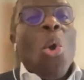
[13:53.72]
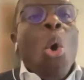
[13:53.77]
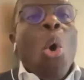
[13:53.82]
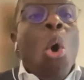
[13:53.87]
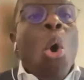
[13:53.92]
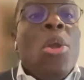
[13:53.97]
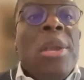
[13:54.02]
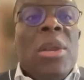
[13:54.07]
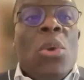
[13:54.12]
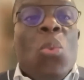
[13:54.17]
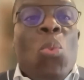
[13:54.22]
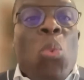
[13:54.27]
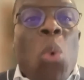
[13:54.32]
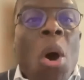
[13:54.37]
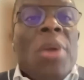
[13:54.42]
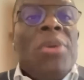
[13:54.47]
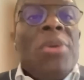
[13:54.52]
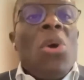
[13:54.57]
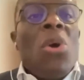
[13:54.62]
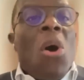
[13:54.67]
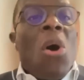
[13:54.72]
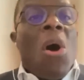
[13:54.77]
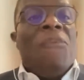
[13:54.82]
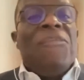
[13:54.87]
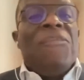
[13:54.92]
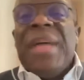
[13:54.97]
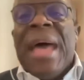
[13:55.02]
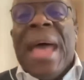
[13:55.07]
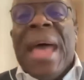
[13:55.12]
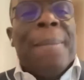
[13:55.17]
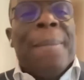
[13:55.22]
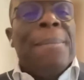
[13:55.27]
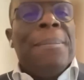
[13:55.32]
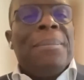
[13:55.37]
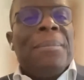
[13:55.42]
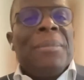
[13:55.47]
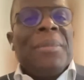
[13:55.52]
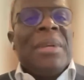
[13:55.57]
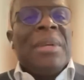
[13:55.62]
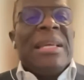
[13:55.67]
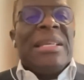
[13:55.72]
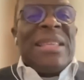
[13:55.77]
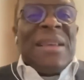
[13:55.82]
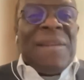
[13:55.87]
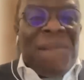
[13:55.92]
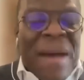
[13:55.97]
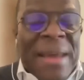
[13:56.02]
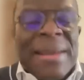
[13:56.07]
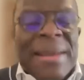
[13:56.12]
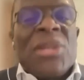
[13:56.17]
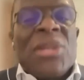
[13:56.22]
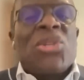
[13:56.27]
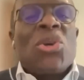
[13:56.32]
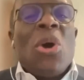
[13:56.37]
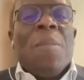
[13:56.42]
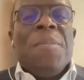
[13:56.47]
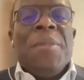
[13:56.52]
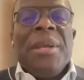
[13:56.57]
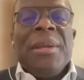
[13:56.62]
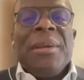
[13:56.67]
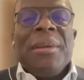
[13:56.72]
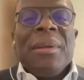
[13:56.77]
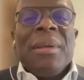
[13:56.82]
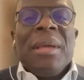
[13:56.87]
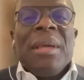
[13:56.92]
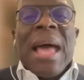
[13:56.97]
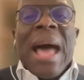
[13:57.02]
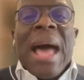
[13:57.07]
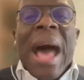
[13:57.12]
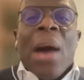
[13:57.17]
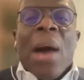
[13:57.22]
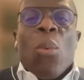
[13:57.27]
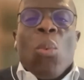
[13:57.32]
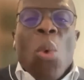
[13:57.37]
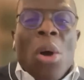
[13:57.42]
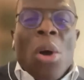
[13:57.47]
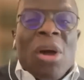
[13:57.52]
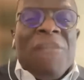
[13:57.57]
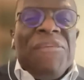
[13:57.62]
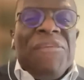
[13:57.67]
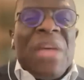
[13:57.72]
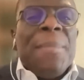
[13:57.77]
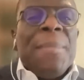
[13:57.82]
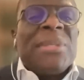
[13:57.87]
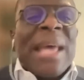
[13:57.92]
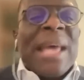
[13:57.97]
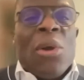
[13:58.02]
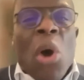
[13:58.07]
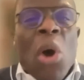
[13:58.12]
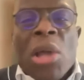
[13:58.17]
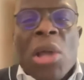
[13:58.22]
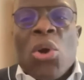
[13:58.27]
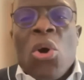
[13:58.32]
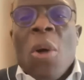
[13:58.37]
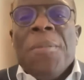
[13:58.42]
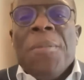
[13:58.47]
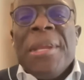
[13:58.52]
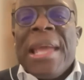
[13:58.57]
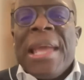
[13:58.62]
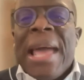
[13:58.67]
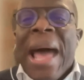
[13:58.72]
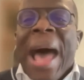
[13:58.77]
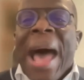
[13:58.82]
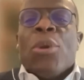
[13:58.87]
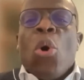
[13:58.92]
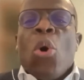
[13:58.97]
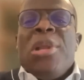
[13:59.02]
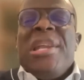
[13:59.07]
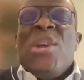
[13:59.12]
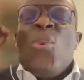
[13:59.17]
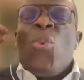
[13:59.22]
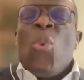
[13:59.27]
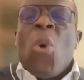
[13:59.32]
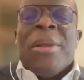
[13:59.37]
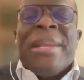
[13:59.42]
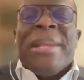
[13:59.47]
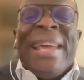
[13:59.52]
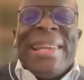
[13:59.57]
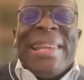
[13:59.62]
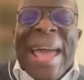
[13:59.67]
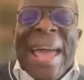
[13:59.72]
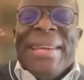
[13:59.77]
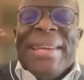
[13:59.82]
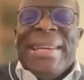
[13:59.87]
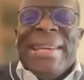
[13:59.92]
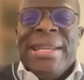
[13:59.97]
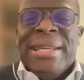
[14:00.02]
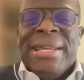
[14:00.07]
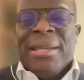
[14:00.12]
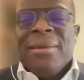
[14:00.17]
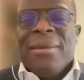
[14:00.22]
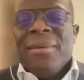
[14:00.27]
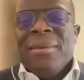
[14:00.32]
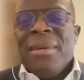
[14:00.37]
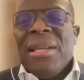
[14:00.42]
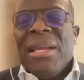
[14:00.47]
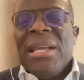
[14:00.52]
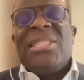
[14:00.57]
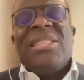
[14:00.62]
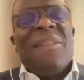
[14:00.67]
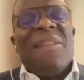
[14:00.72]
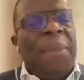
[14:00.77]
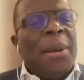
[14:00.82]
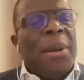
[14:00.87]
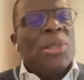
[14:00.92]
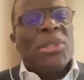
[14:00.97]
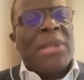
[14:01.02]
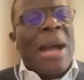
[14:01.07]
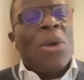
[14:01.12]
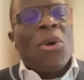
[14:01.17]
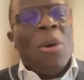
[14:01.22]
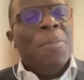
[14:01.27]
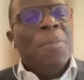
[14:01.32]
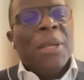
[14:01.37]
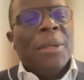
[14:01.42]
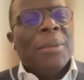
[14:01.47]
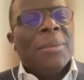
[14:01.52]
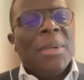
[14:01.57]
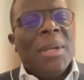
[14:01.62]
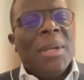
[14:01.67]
Only one of them is a finance company, one of them is an oil company, and only one, Eli Lilly, is a pharmaceutical company.